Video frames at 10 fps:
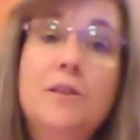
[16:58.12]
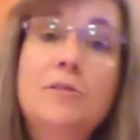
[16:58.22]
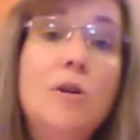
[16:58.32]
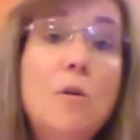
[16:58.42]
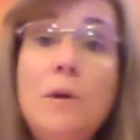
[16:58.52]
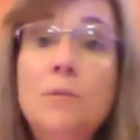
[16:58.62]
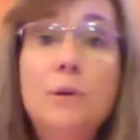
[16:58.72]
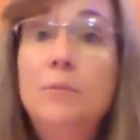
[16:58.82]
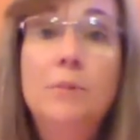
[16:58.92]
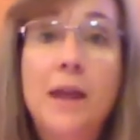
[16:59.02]
No one
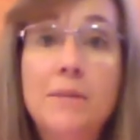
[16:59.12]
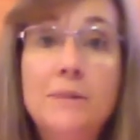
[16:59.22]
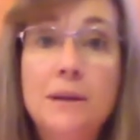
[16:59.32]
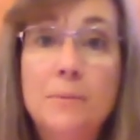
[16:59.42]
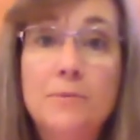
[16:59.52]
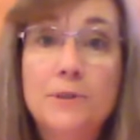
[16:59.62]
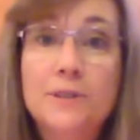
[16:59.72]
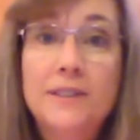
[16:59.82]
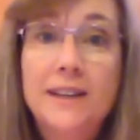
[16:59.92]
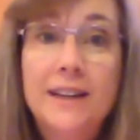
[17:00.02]
would have blamed him for
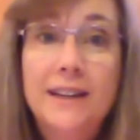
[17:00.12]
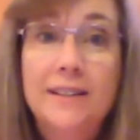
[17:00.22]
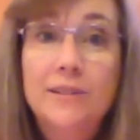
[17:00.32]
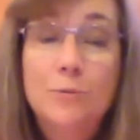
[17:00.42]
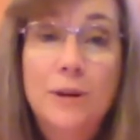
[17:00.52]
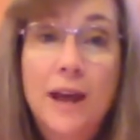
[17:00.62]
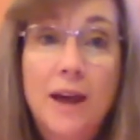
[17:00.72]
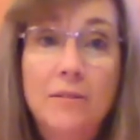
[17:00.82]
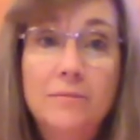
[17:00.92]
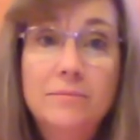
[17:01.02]
sitting this one
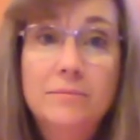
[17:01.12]
out.